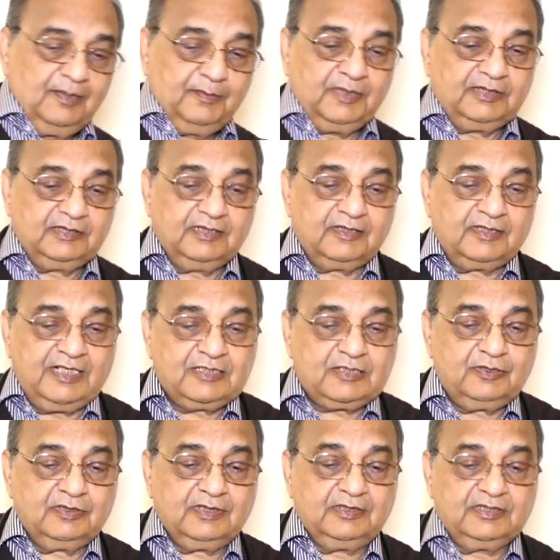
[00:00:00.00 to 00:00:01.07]
But the rest
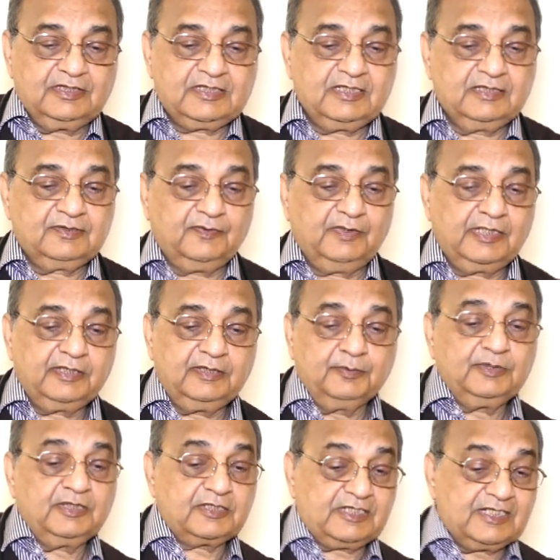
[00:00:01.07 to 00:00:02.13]
of this is
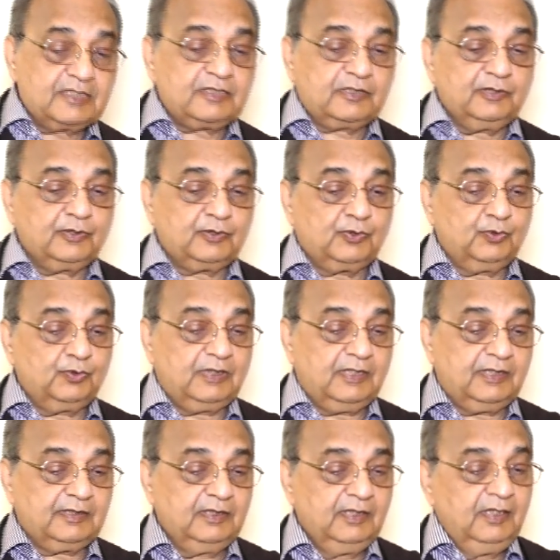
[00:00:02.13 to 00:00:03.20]
volume assist control
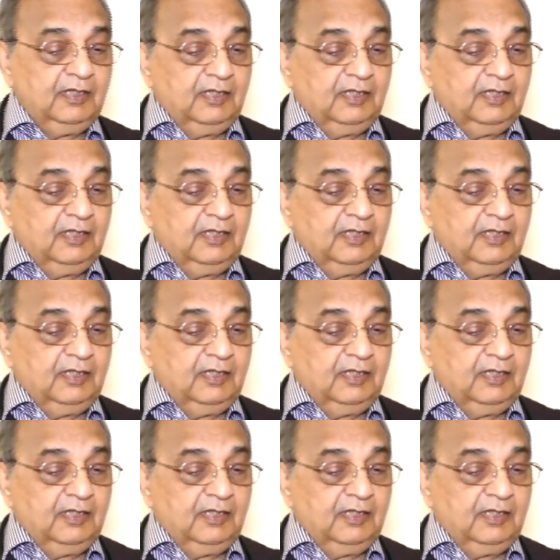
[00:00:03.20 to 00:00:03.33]
or